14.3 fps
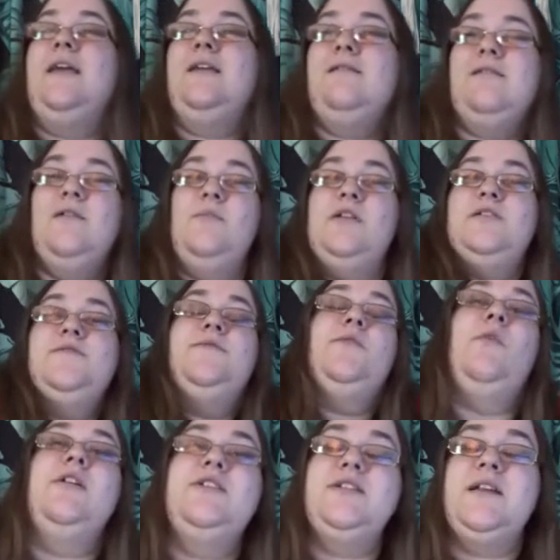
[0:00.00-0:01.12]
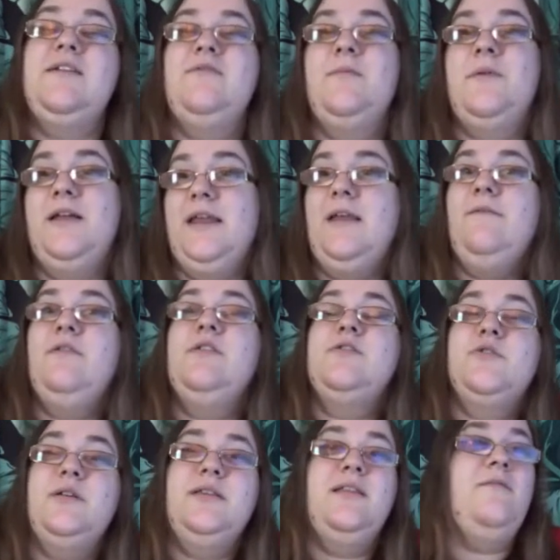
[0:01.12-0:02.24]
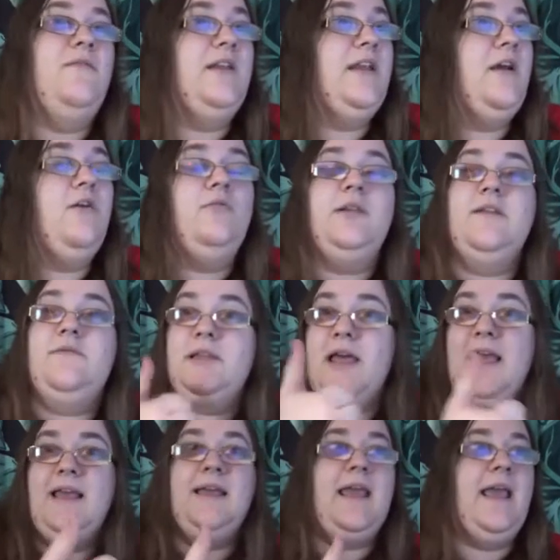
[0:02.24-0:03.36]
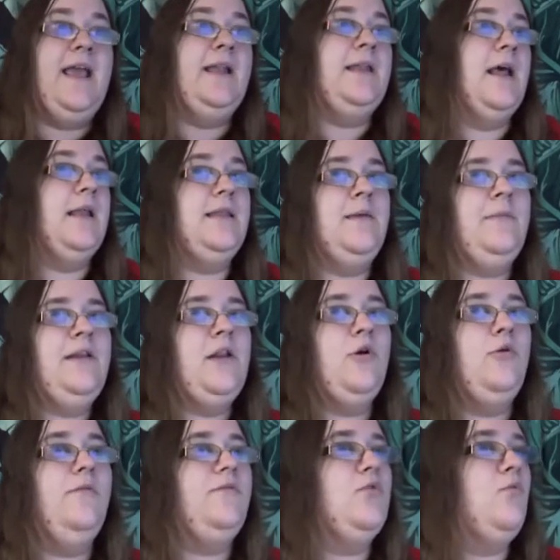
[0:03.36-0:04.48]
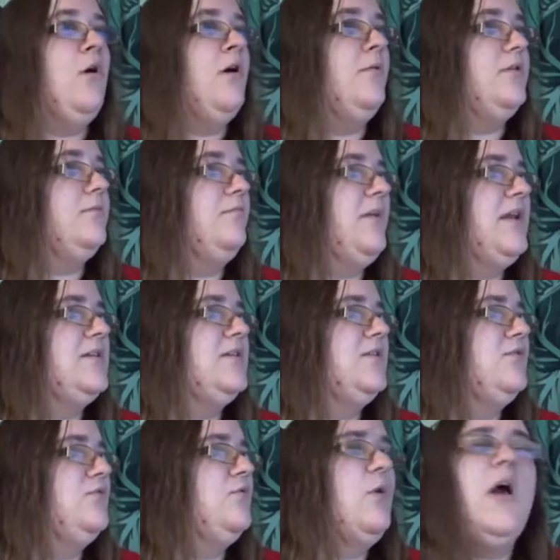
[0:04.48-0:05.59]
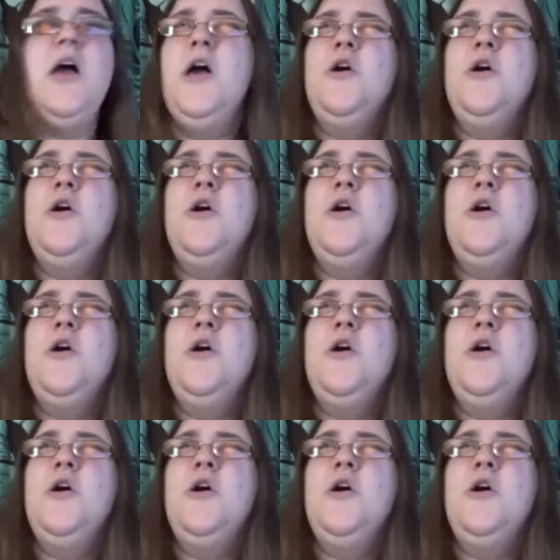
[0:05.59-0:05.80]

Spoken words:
you so much for watching, everybody. If you enjoyed this video, leave a like, and let me know if you want me to